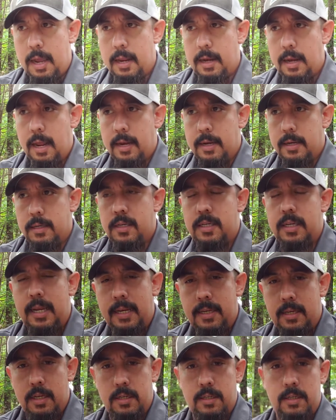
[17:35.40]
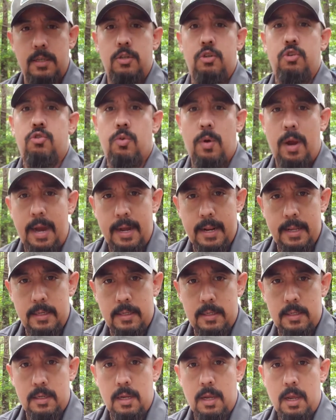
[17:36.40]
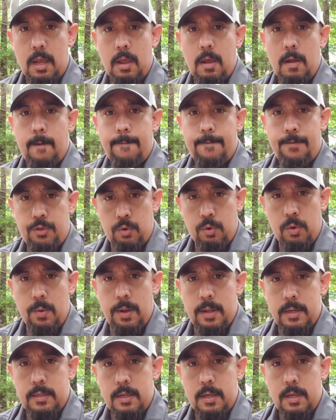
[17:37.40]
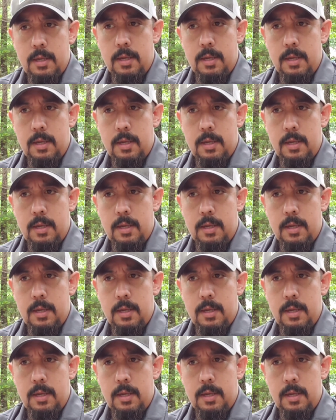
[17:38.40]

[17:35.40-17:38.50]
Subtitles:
and teach us and train us through it.